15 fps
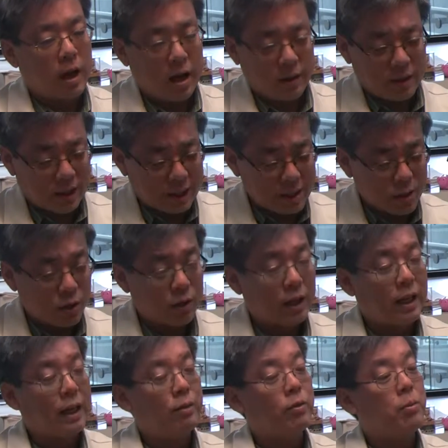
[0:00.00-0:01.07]
I think it's going to
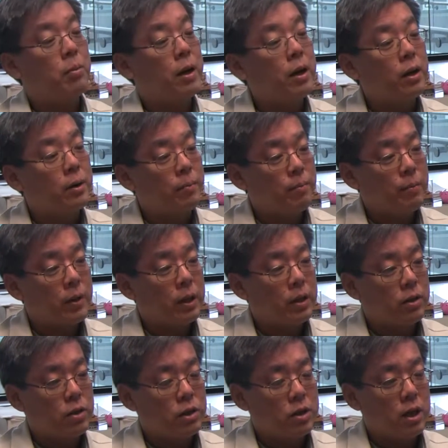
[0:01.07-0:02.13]
get even better.
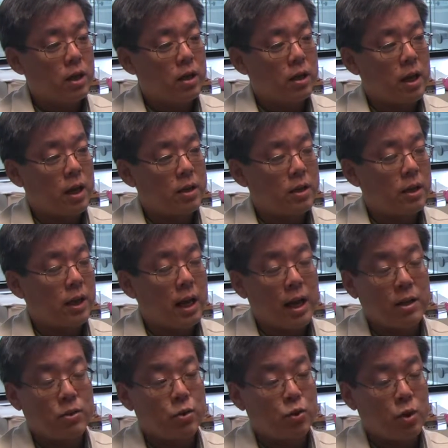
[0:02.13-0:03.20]
Just as in
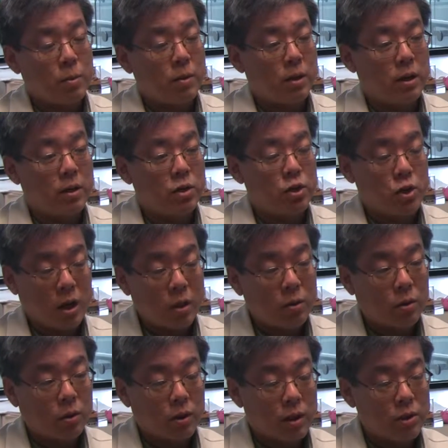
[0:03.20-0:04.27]
cancer treatment in
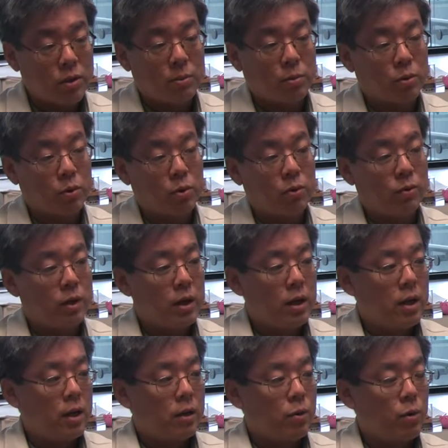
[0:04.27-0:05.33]
general has improved,
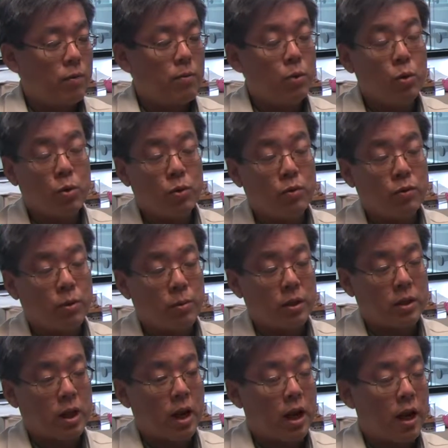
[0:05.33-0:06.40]
we've moved from a
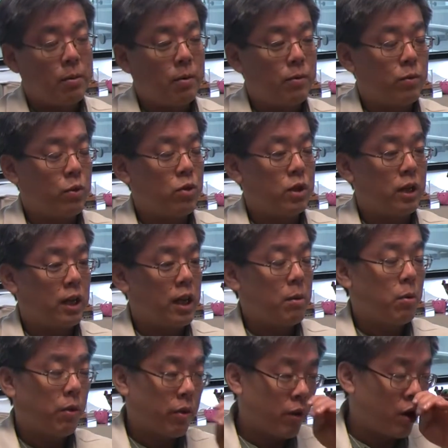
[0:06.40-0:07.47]
time of using
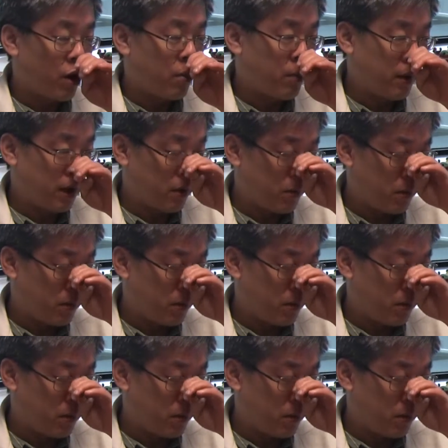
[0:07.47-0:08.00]
chemotherapy and